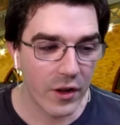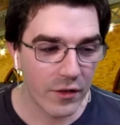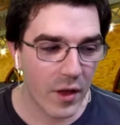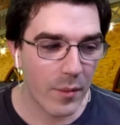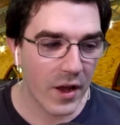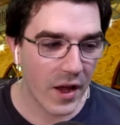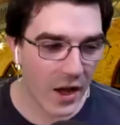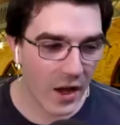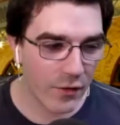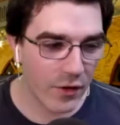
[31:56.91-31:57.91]
they might have
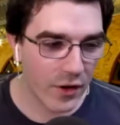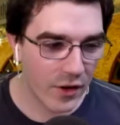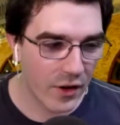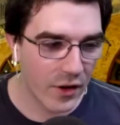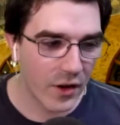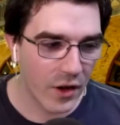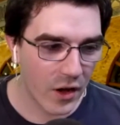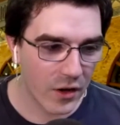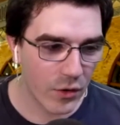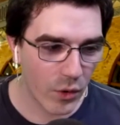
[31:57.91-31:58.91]
uh, to
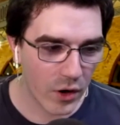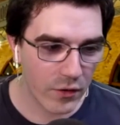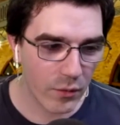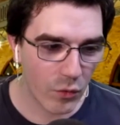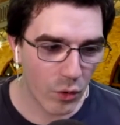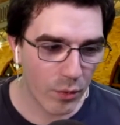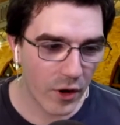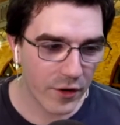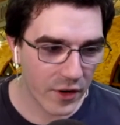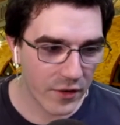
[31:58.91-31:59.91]
work on some cool
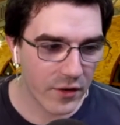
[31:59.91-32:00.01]
projects